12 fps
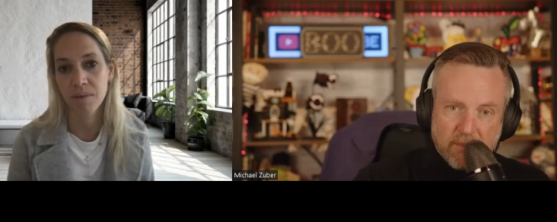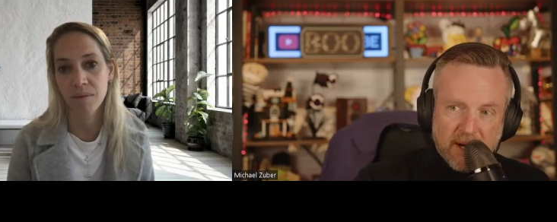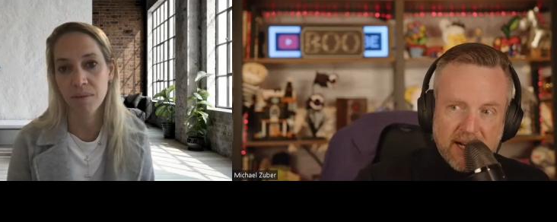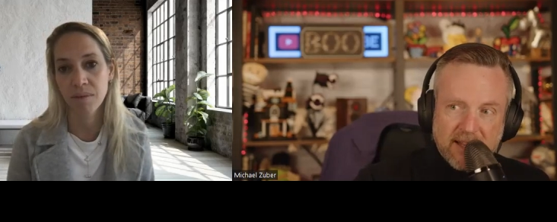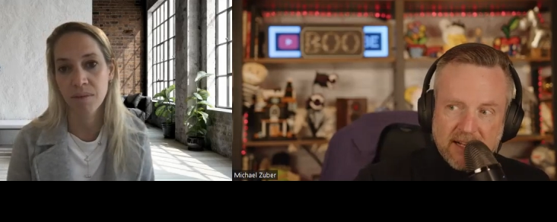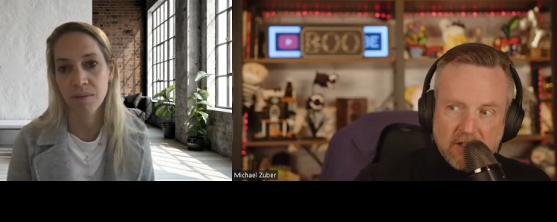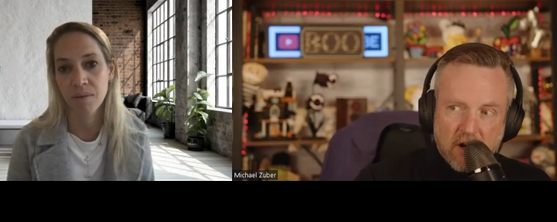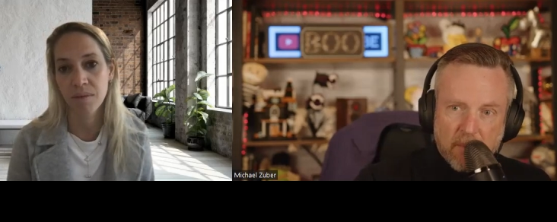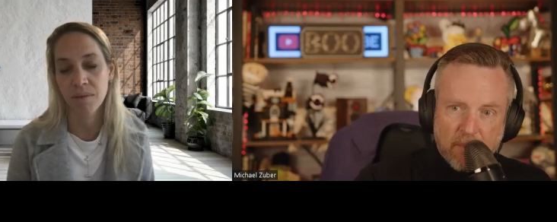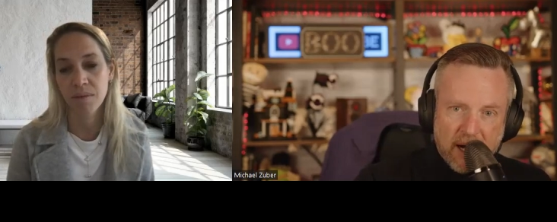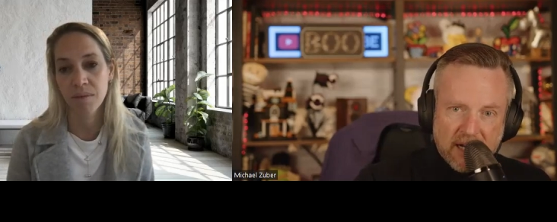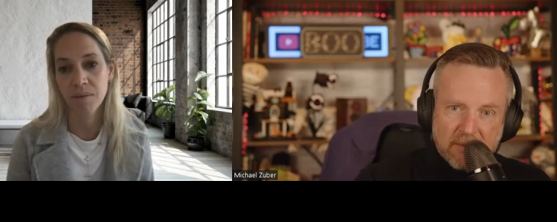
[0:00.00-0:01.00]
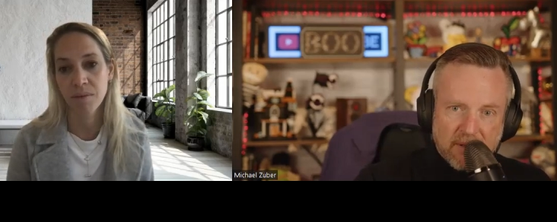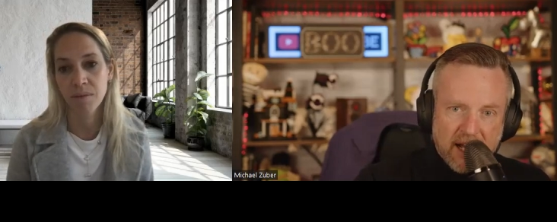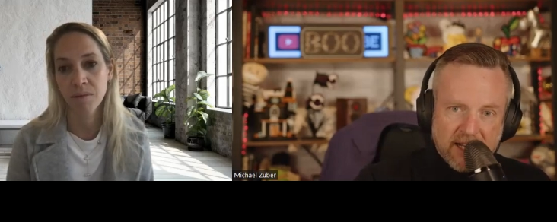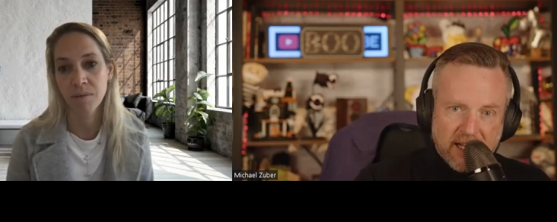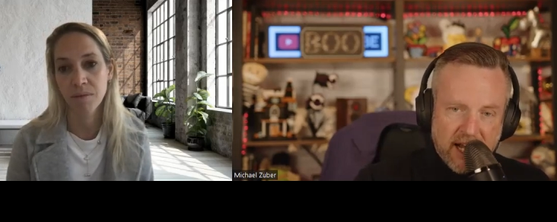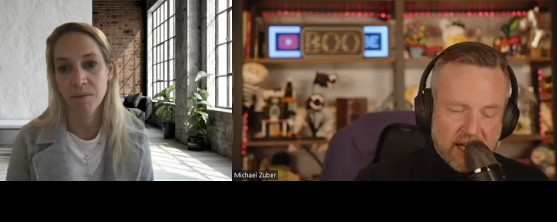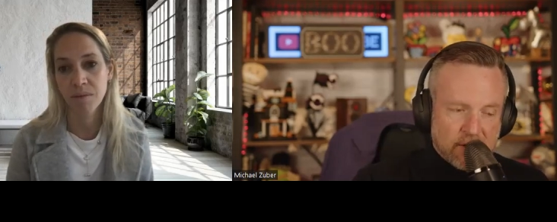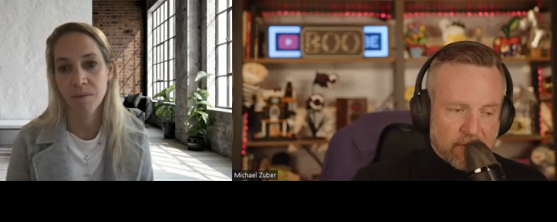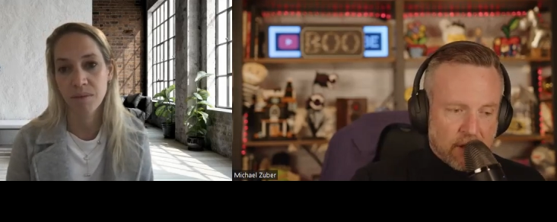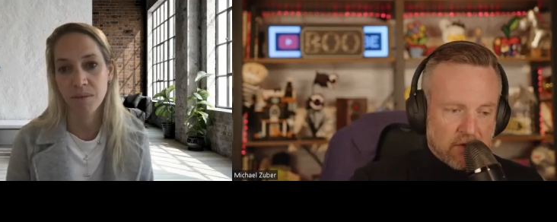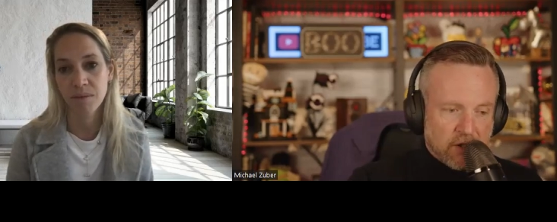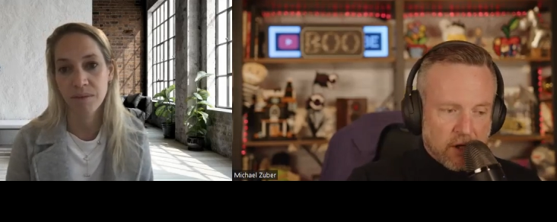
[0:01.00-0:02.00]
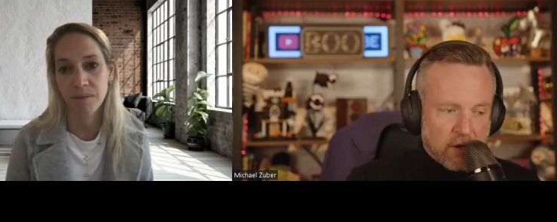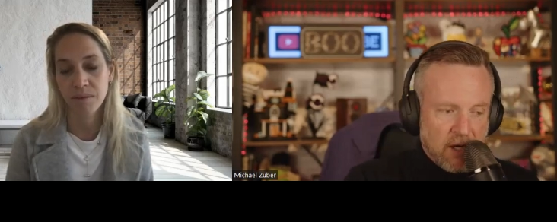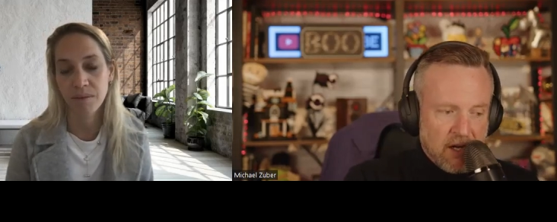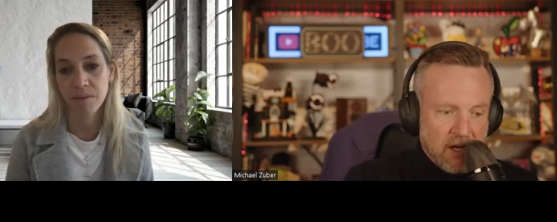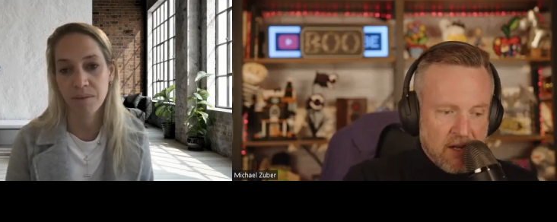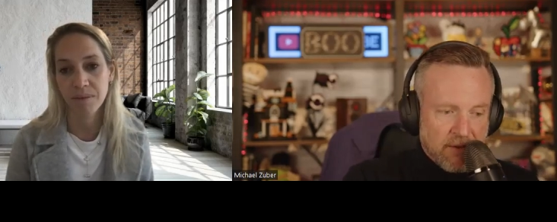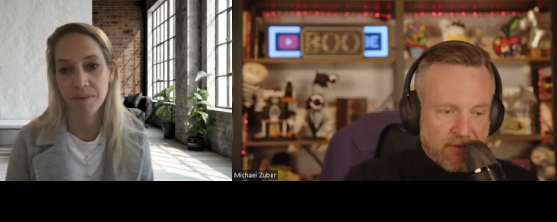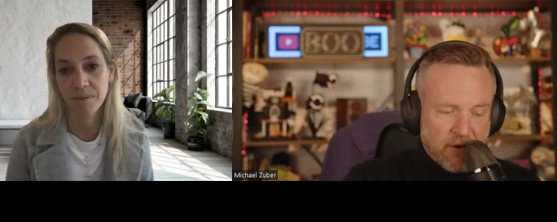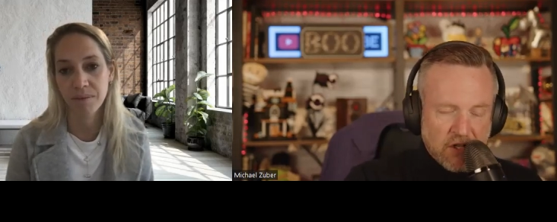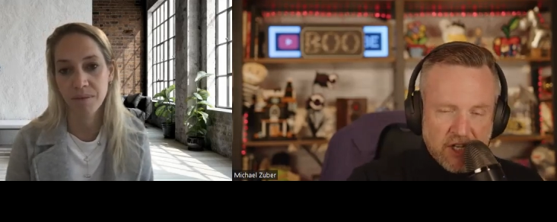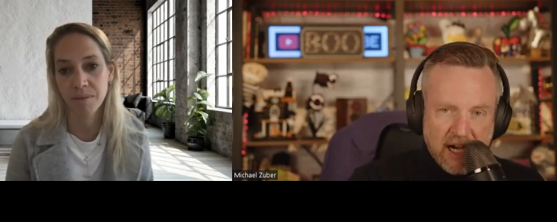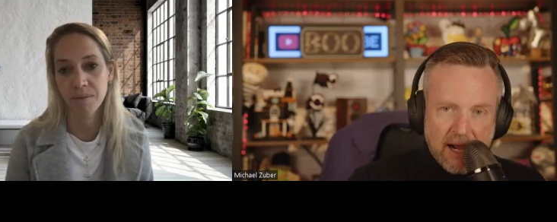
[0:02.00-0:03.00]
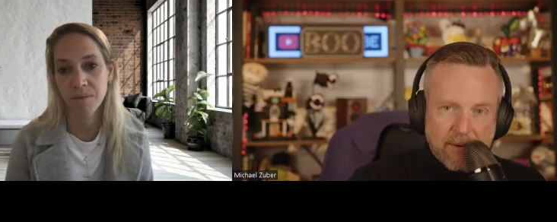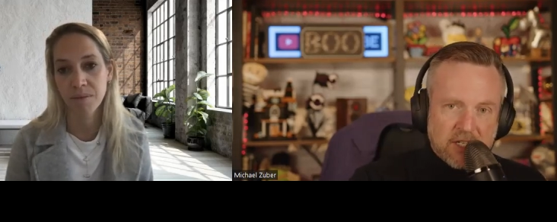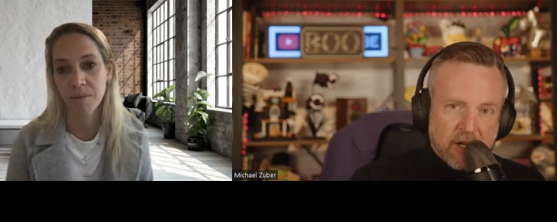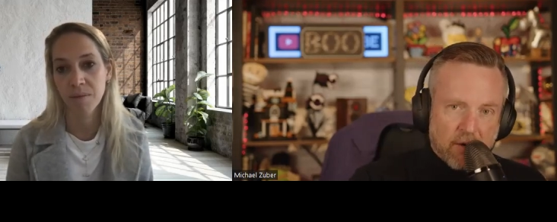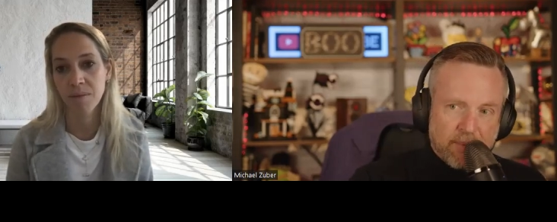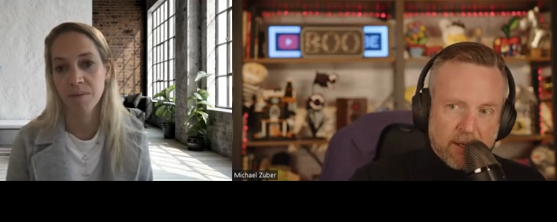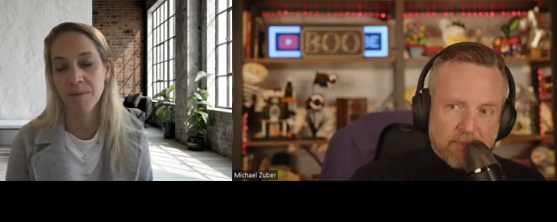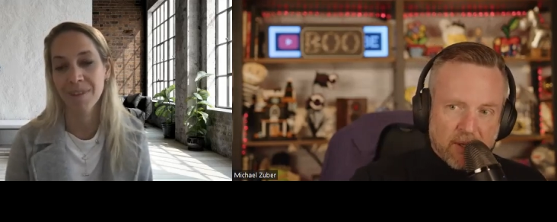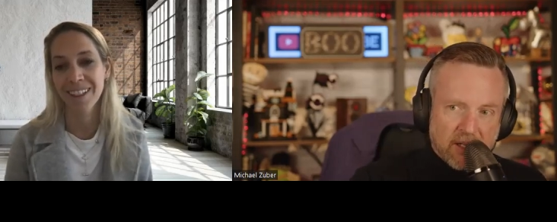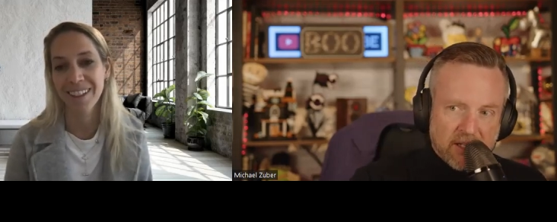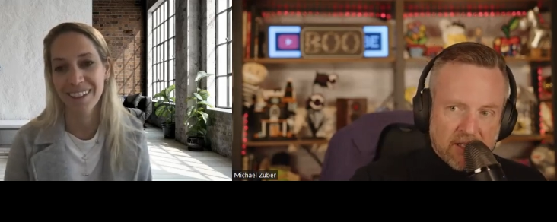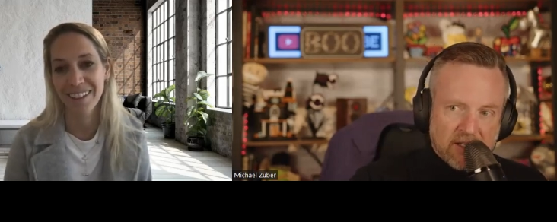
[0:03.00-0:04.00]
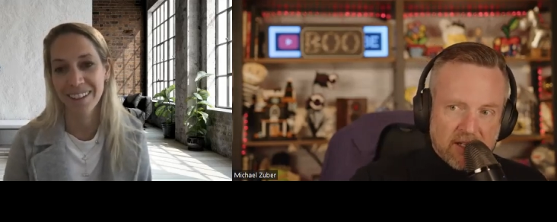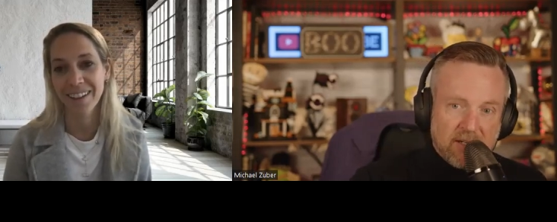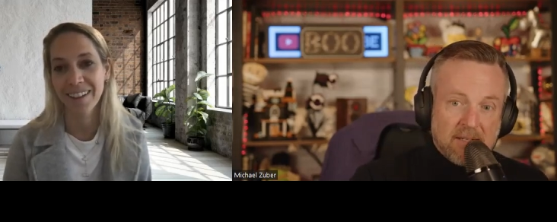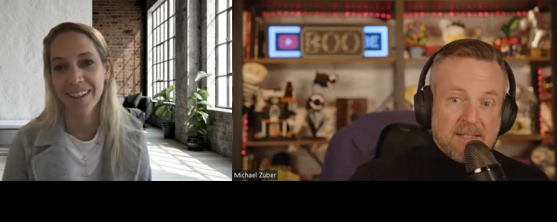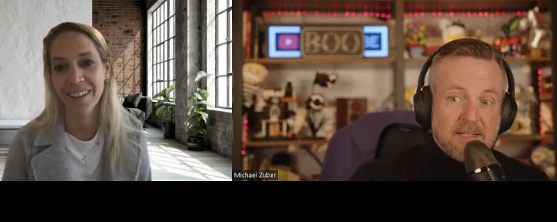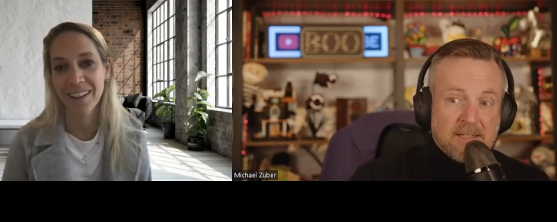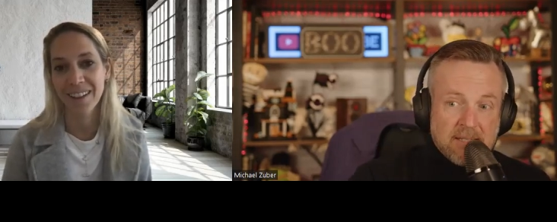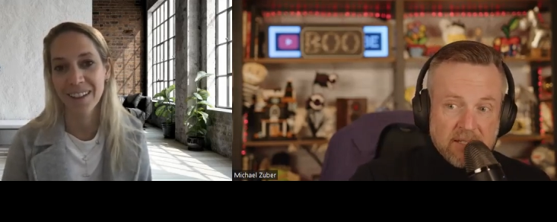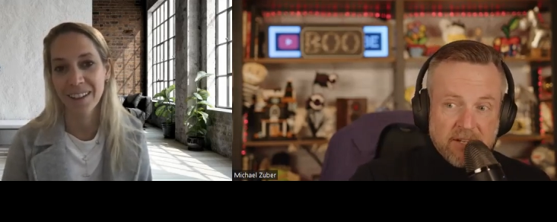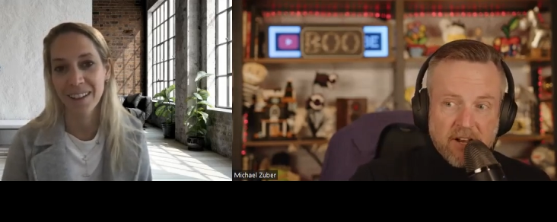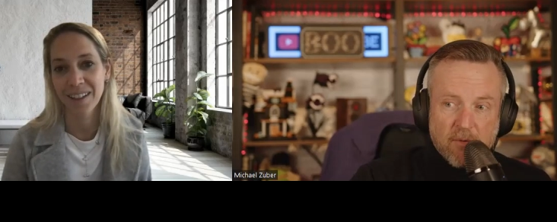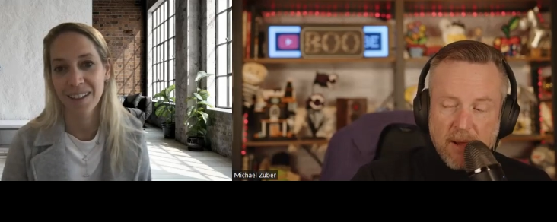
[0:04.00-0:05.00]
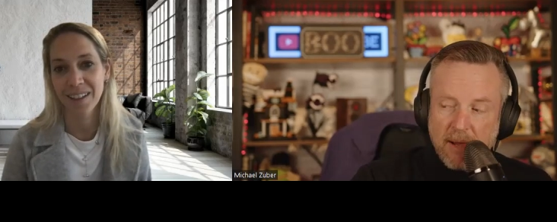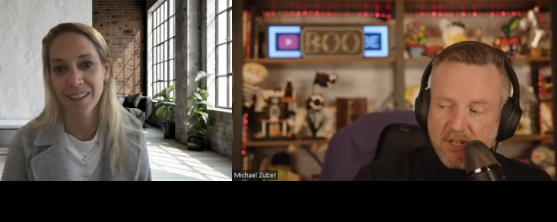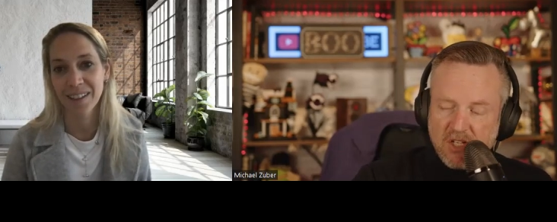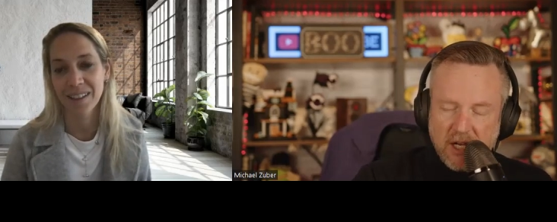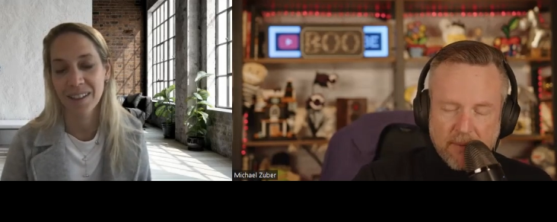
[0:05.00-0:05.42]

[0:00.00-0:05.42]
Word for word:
Speaker 1: real money. That's all bottom line cash flow. So the first thing I would tell people is, you know, maybe